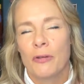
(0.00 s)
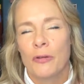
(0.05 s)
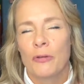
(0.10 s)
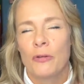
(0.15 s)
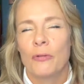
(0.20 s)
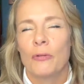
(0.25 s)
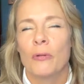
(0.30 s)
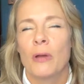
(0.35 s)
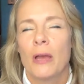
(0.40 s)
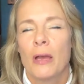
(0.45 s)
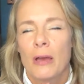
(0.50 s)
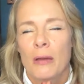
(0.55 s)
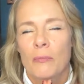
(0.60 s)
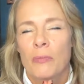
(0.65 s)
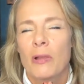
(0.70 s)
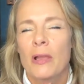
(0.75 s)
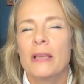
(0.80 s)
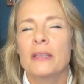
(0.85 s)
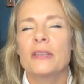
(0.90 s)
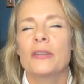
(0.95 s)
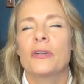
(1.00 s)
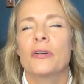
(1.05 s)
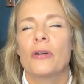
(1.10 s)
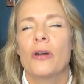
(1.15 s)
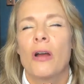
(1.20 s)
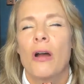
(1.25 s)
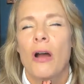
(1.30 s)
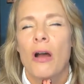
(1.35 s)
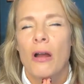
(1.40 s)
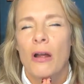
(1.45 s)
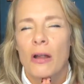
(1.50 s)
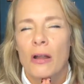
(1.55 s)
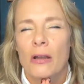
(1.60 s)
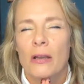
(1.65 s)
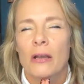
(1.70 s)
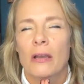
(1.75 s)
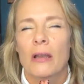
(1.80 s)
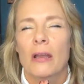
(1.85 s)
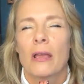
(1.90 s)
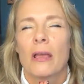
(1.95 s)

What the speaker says: who, bless her heart,